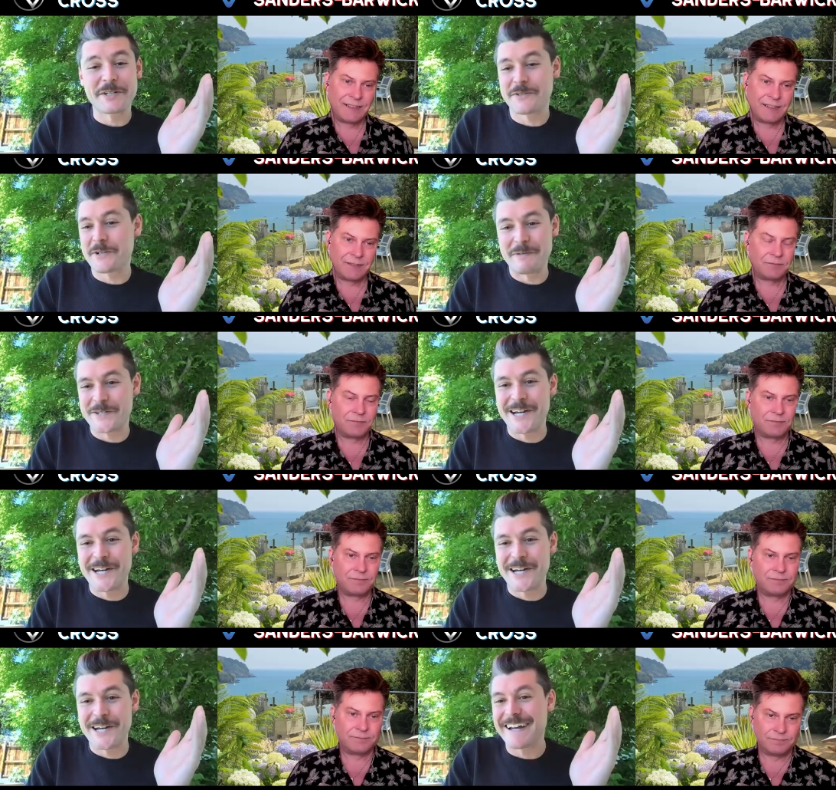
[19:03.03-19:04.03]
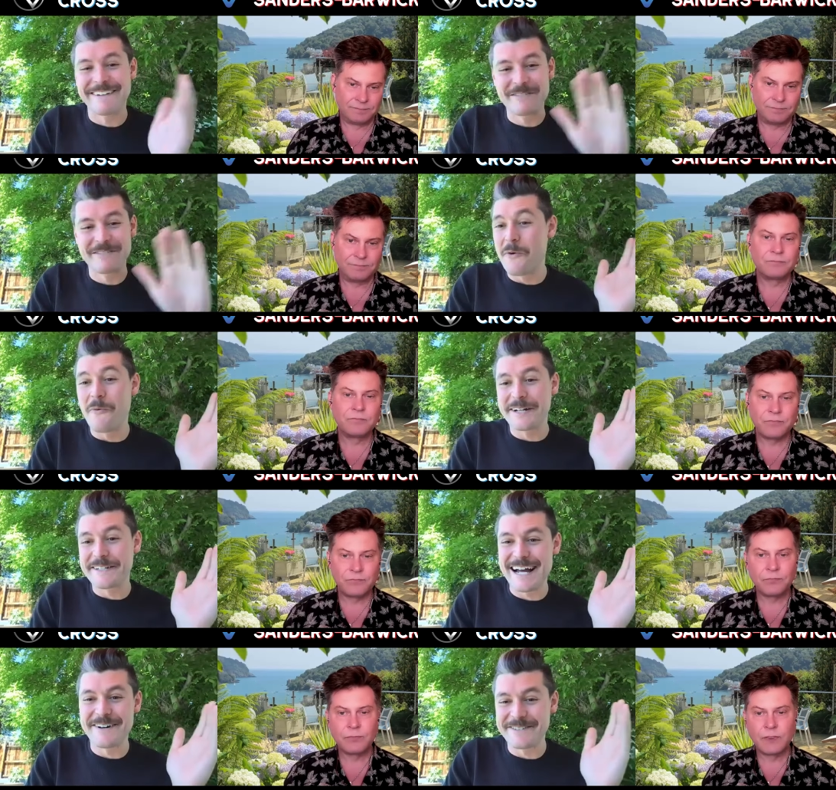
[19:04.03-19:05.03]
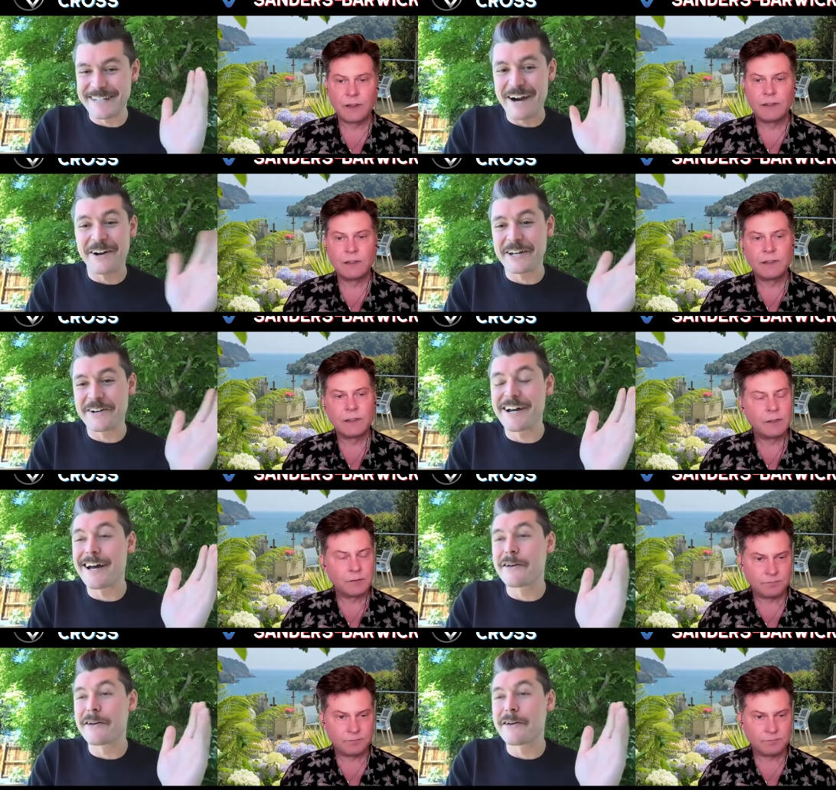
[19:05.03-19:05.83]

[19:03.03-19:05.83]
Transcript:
Speaker 1: going to be a challenge. Again, we don't want to sound arrogant or naive.